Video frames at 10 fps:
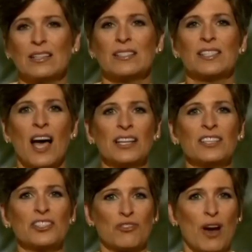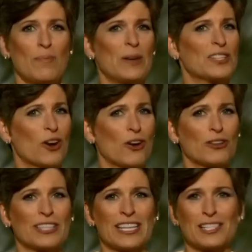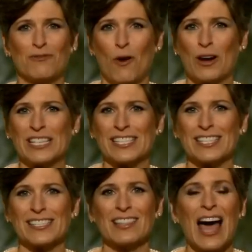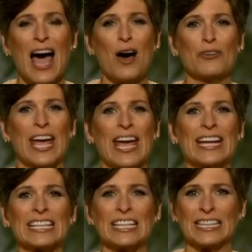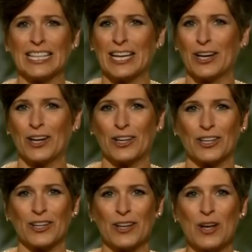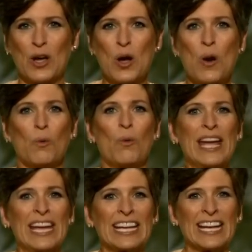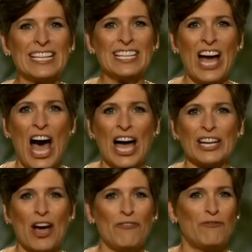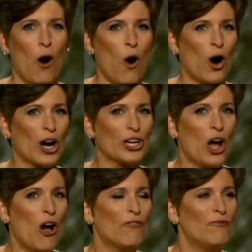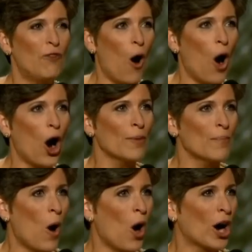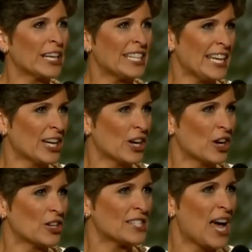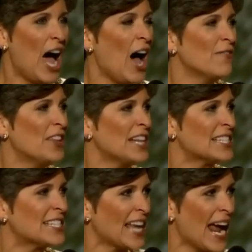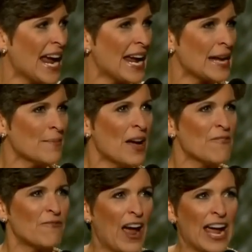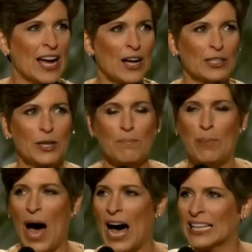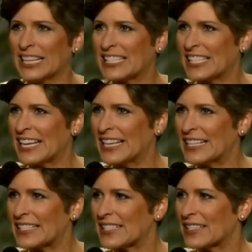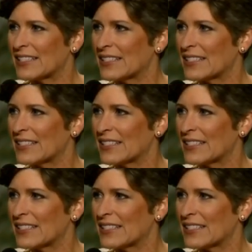Donald Trump has heard these voices loud and clear. We cannot afford 4 more years of the same failed policies.